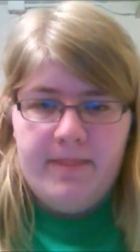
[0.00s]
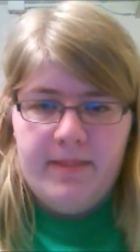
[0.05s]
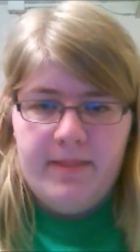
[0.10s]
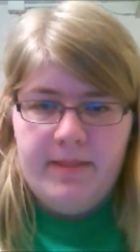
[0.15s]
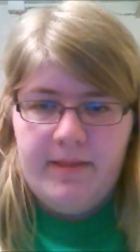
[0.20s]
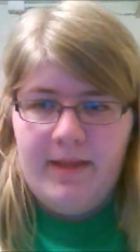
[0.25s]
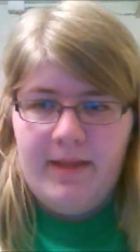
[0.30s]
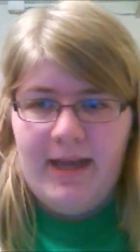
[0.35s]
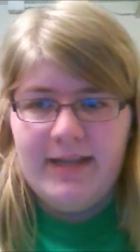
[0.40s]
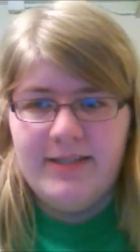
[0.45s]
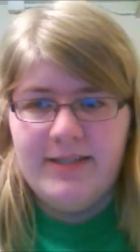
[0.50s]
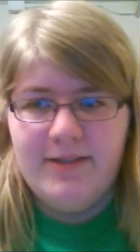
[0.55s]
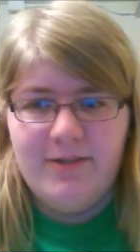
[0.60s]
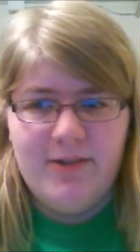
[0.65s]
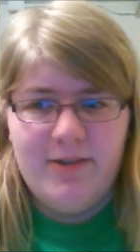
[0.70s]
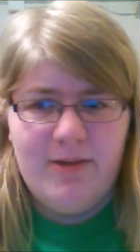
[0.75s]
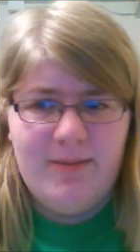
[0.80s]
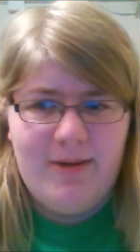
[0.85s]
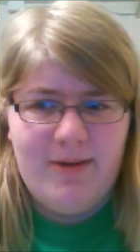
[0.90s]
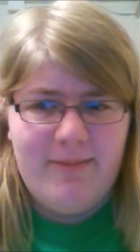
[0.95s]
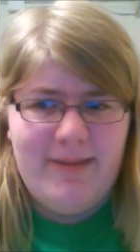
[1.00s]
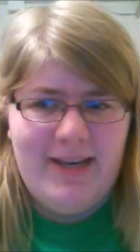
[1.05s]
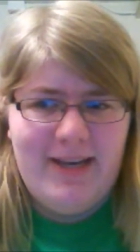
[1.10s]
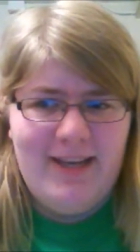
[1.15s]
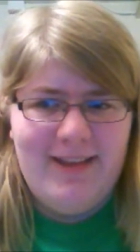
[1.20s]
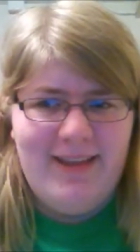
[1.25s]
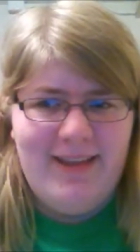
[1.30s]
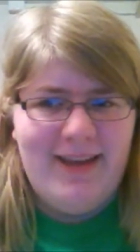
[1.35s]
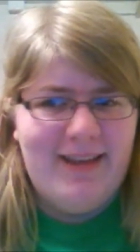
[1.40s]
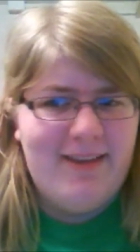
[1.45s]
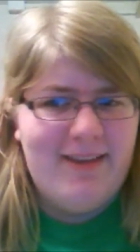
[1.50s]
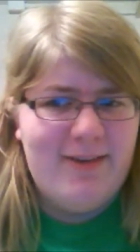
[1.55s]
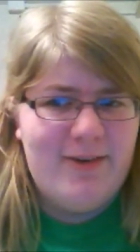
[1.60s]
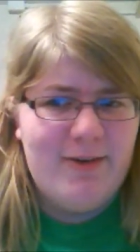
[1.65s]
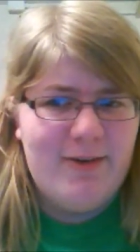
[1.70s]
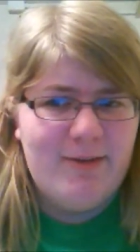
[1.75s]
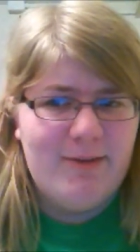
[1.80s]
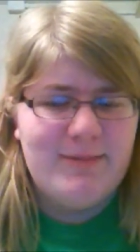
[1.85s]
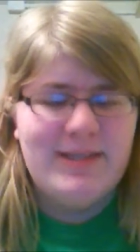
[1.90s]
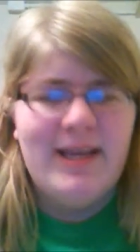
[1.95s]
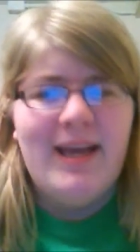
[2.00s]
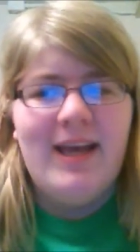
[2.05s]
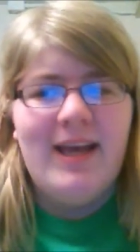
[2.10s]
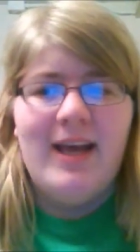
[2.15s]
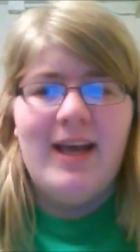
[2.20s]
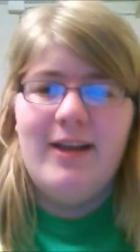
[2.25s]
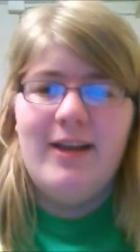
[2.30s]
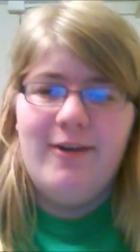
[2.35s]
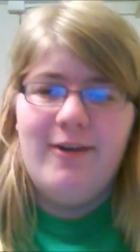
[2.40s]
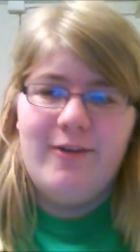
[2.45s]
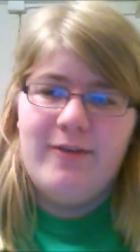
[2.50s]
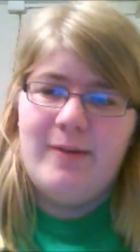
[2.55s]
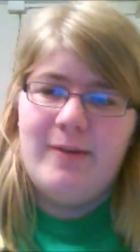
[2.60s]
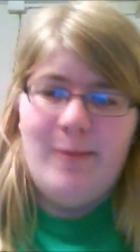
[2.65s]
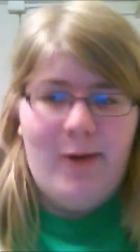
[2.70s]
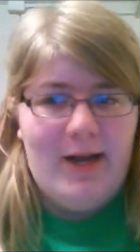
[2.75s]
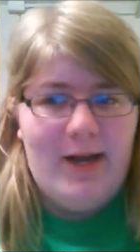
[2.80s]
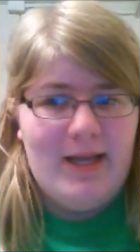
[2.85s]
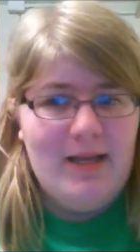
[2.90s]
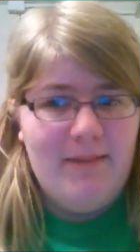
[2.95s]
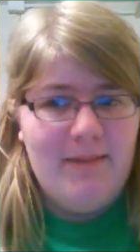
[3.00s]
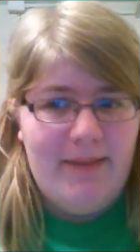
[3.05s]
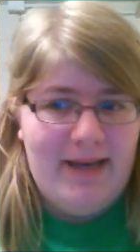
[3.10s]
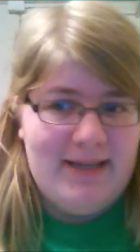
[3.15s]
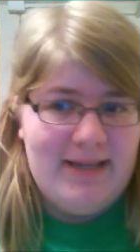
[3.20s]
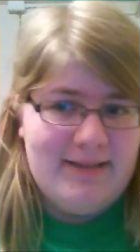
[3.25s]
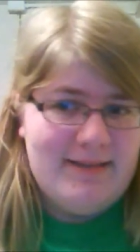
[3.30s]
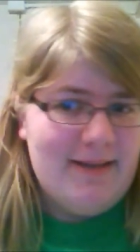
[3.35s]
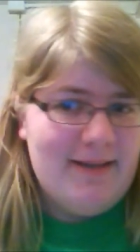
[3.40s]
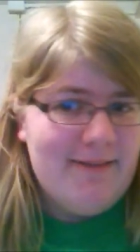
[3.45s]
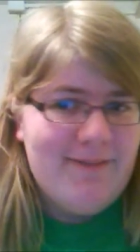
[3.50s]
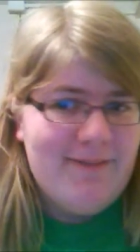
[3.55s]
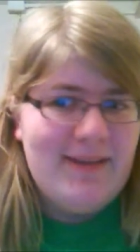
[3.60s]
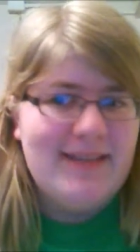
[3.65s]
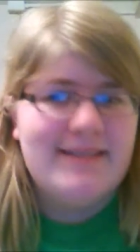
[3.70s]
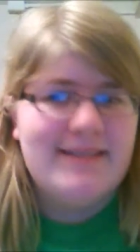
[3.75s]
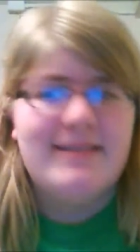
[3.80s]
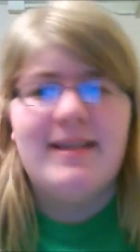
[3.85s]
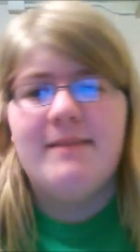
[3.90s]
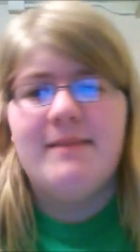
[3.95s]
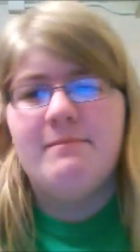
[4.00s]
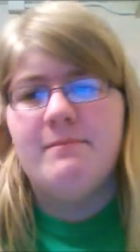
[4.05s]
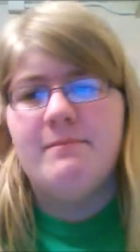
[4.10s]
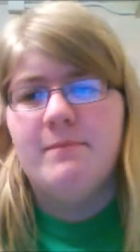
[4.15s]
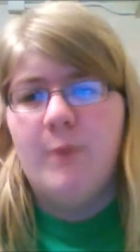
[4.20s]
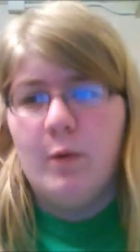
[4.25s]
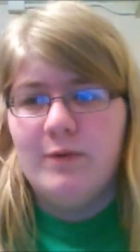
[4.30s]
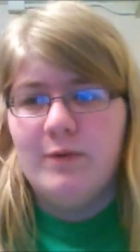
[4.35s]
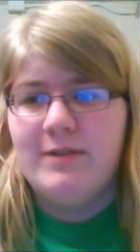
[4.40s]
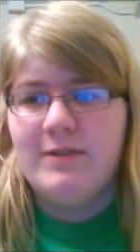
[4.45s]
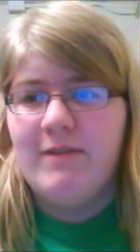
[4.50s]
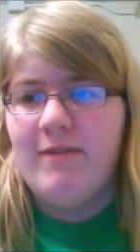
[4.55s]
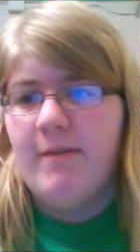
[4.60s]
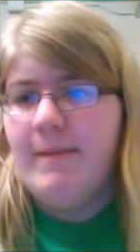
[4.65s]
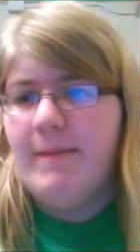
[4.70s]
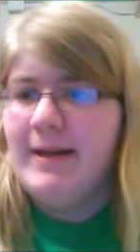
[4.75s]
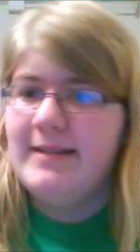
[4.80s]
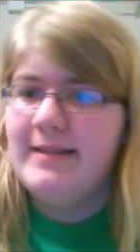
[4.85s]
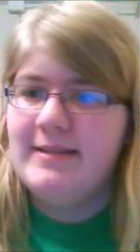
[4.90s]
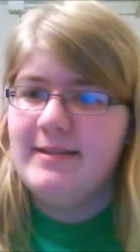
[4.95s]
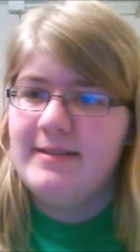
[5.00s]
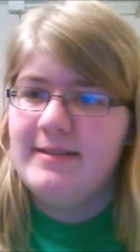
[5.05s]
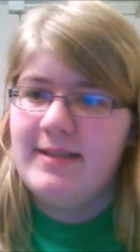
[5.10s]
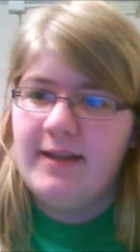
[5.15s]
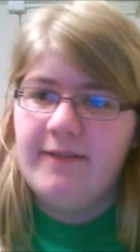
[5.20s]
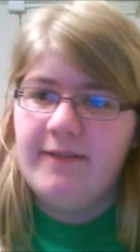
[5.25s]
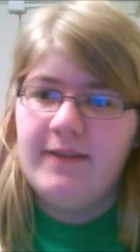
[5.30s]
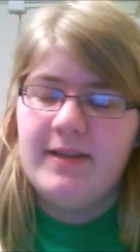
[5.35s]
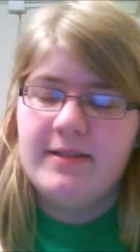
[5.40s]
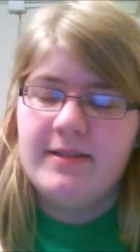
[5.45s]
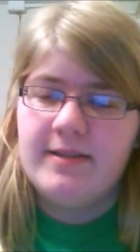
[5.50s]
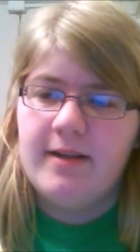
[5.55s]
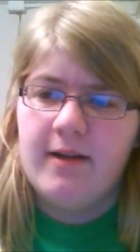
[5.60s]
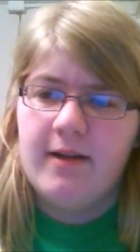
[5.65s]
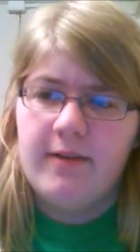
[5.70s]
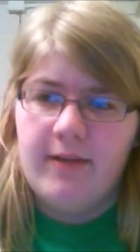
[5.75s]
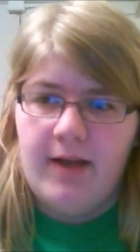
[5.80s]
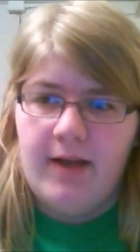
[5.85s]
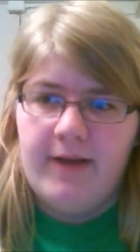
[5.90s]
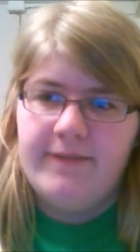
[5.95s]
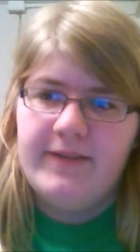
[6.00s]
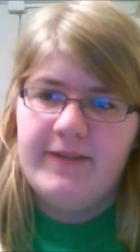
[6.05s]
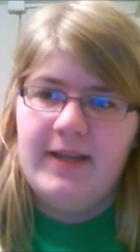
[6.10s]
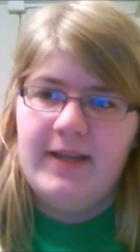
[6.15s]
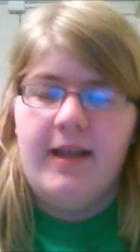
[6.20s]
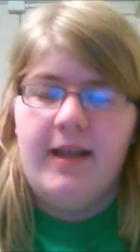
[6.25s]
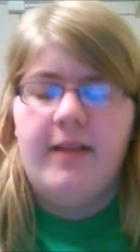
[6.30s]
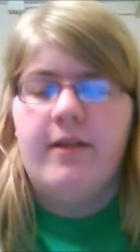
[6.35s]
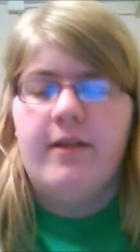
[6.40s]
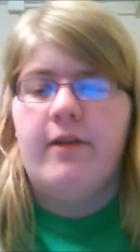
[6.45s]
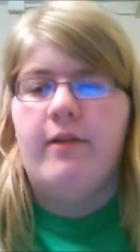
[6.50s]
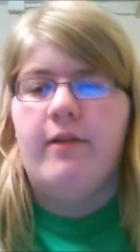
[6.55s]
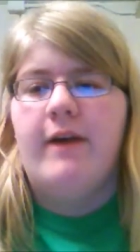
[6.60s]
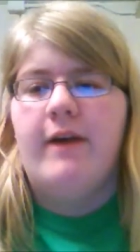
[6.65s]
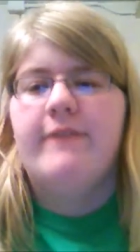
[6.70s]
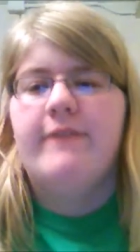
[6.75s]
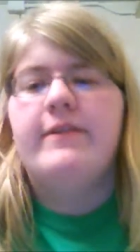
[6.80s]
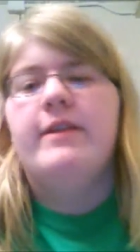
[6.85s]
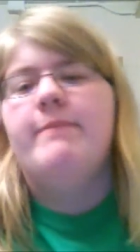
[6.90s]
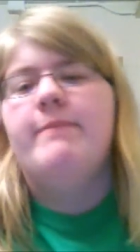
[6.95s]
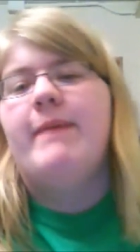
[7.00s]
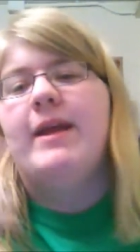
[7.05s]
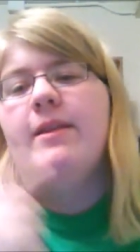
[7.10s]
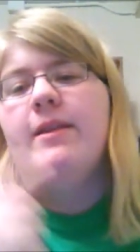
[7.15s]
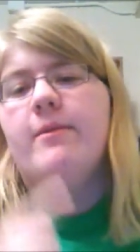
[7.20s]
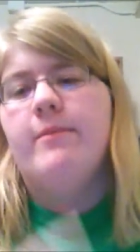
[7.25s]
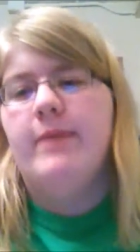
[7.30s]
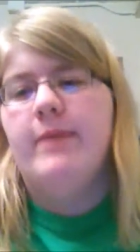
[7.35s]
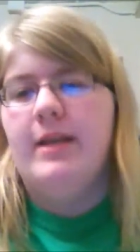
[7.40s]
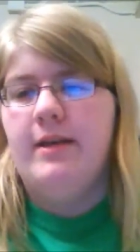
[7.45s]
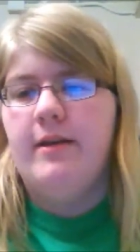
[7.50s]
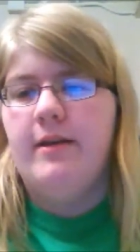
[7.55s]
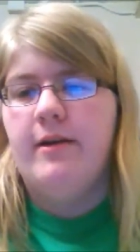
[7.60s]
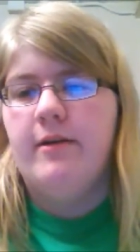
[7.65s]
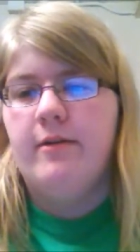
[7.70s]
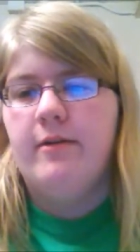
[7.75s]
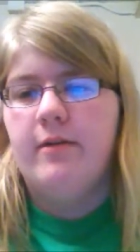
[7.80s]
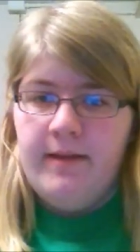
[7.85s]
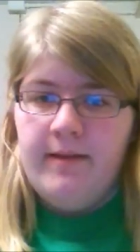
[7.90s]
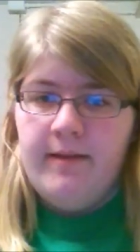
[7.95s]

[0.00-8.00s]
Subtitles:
I don't know about many of the other dorms. I know from walking past Southeast that most of the beds in Southeast are lofted, and they're lofted by the window.